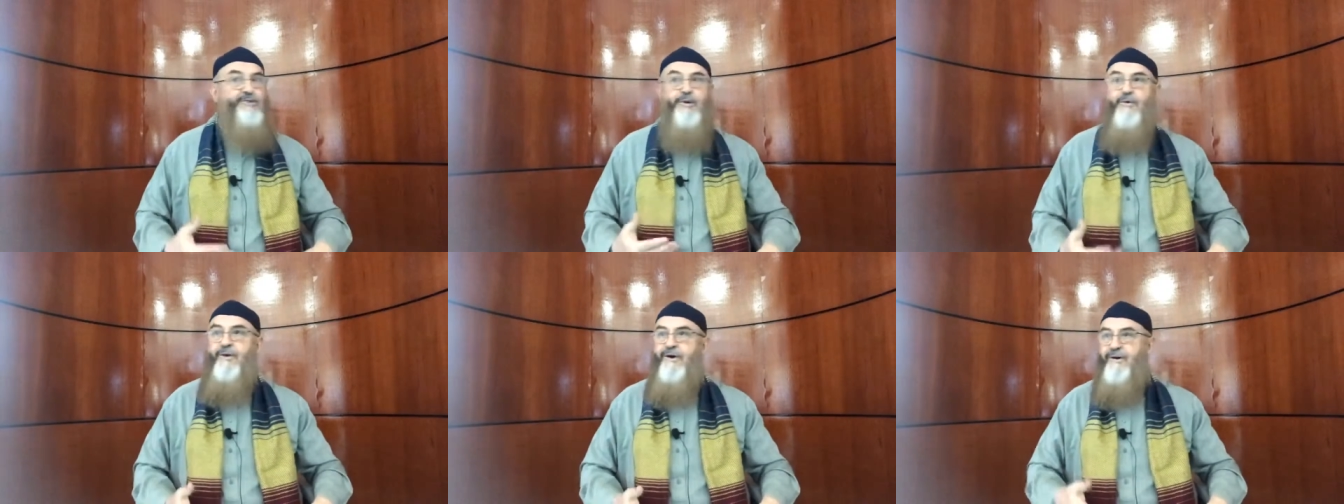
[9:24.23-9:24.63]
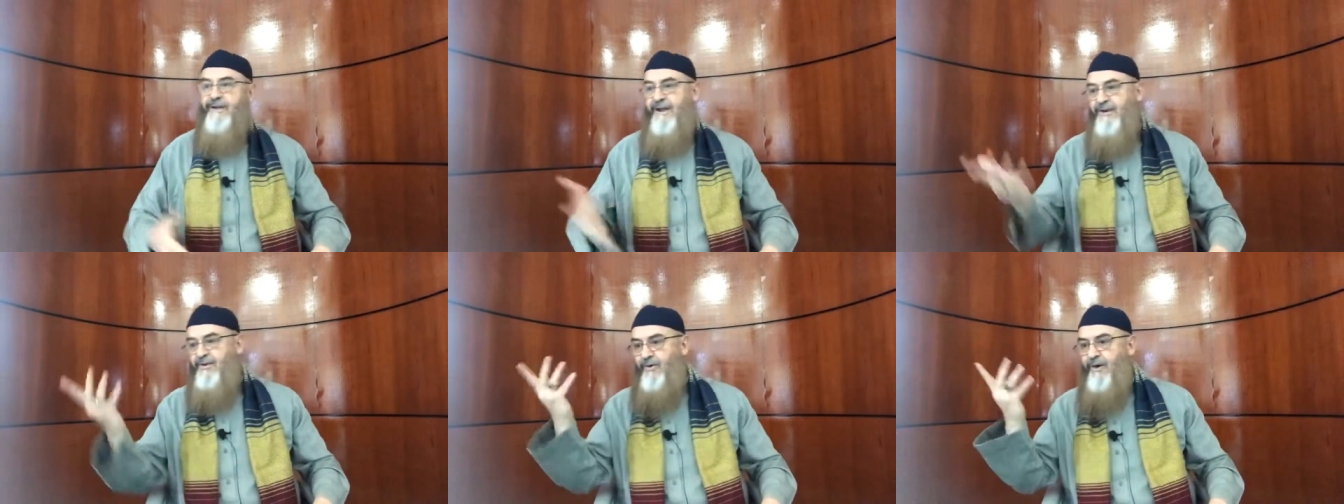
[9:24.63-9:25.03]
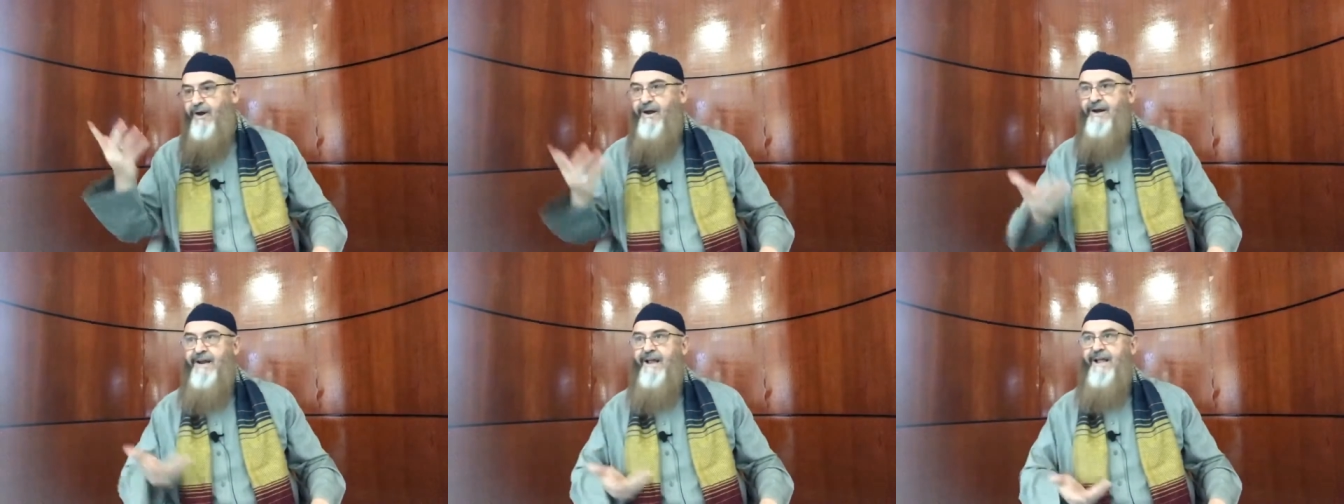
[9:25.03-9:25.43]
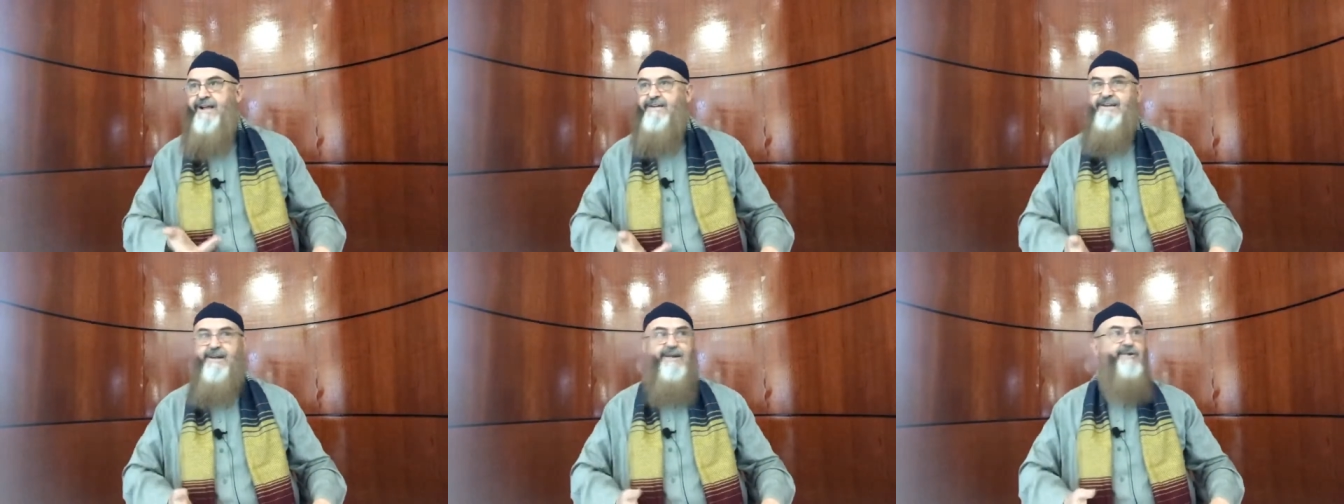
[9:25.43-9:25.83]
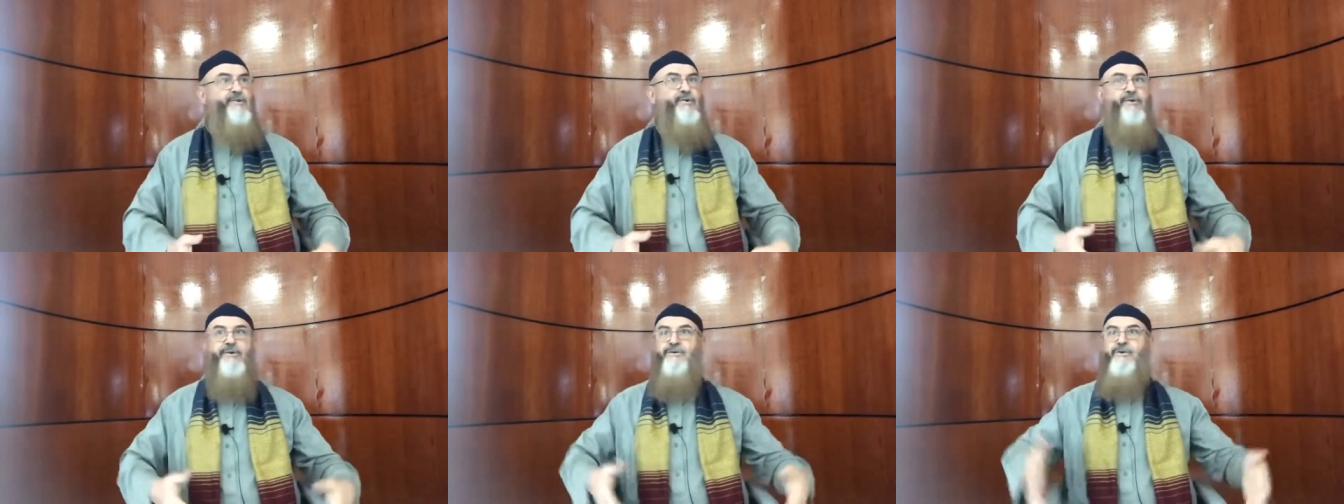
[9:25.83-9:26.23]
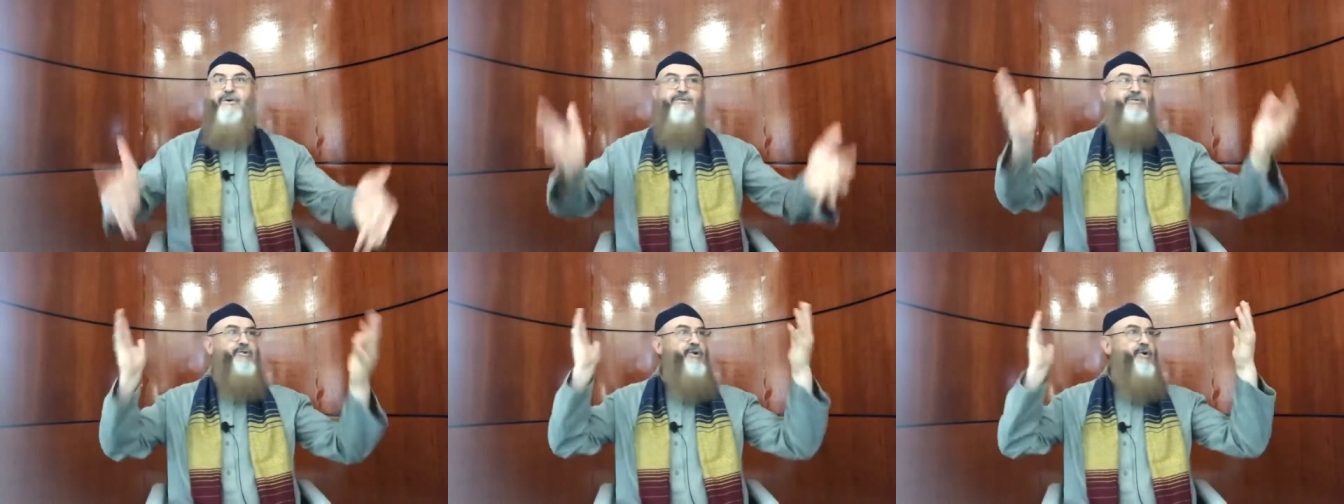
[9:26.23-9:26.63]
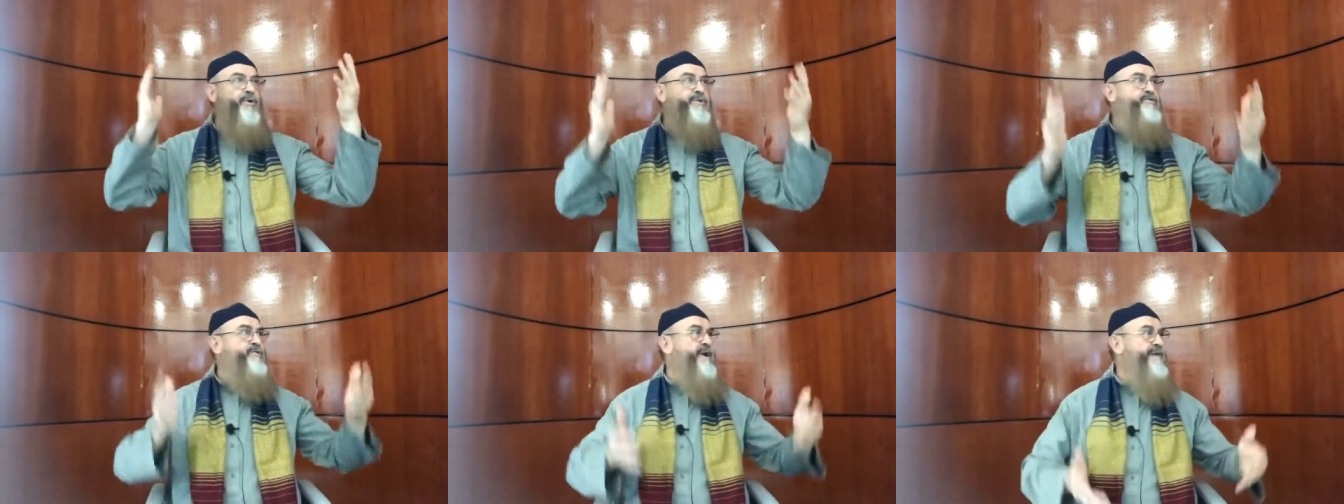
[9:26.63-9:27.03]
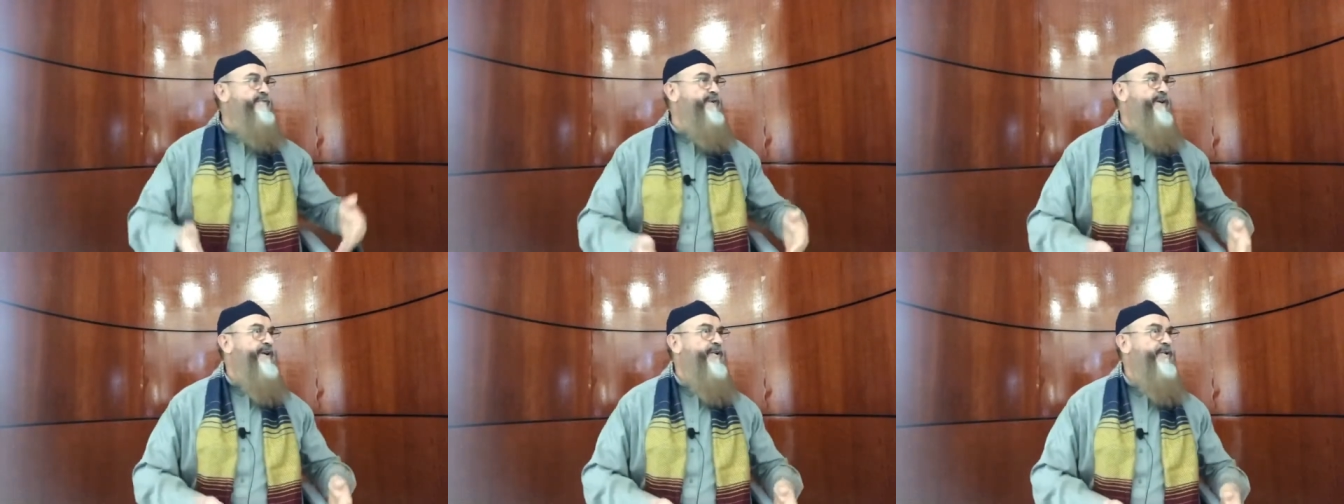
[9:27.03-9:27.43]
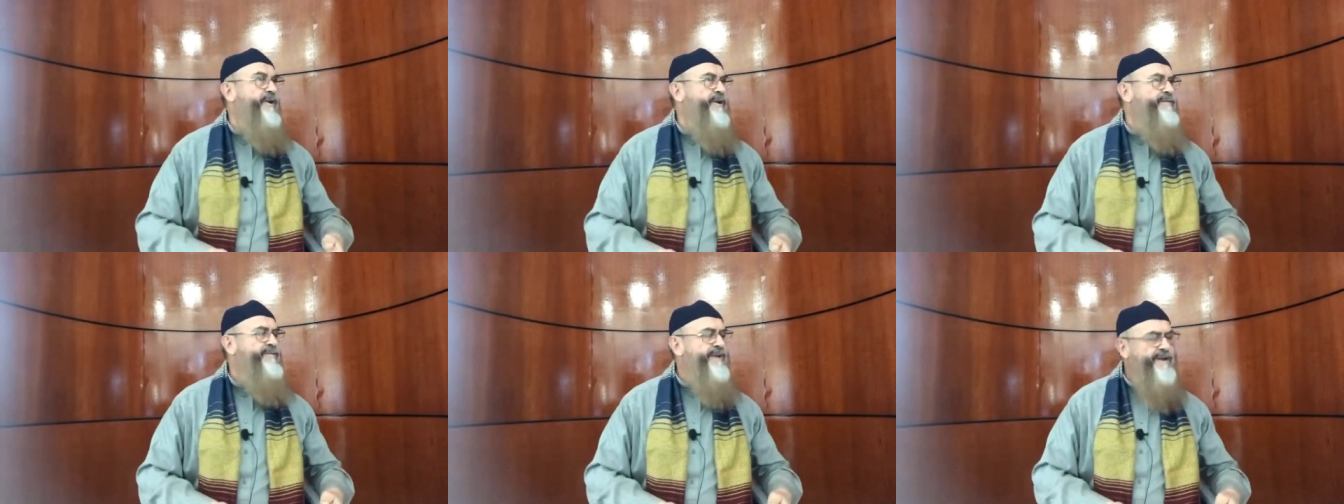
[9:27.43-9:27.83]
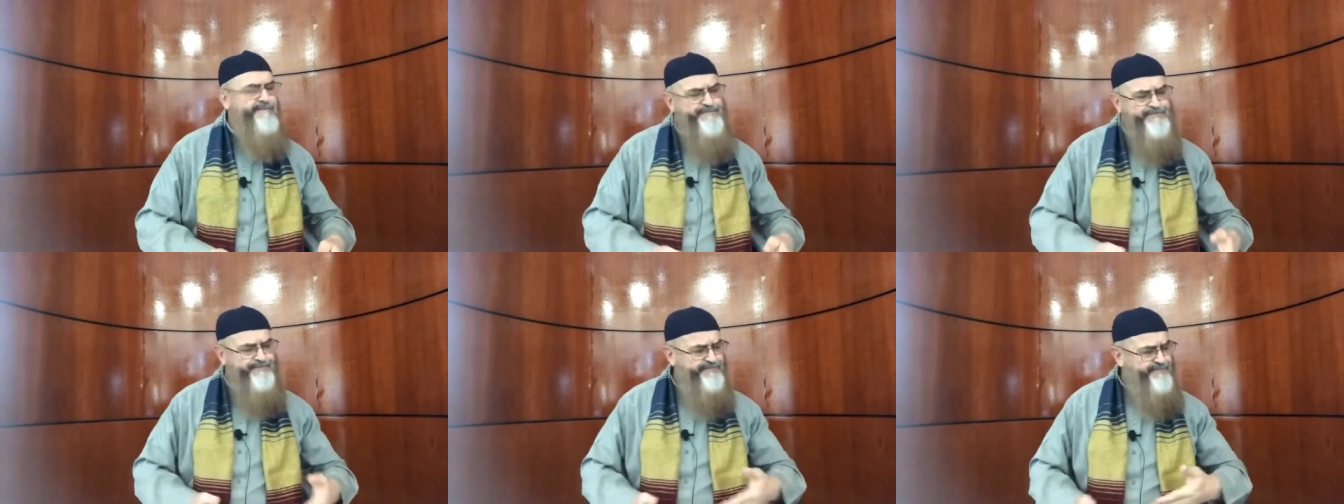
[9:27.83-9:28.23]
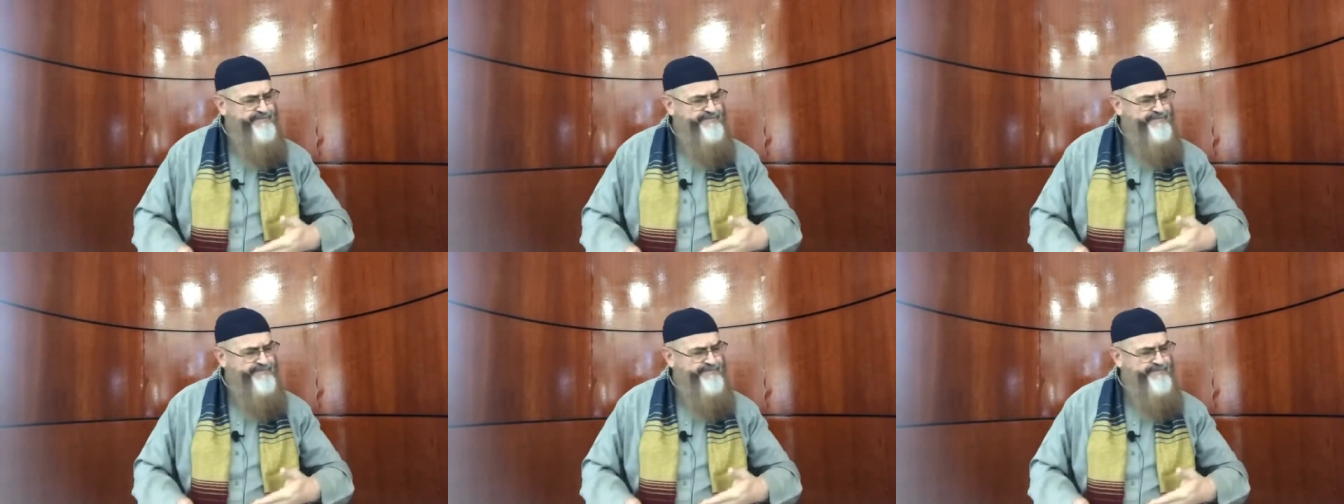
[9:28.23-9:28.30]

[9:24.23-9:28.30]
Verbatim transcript: to work, and you are late, and you don't know traffic and all of that.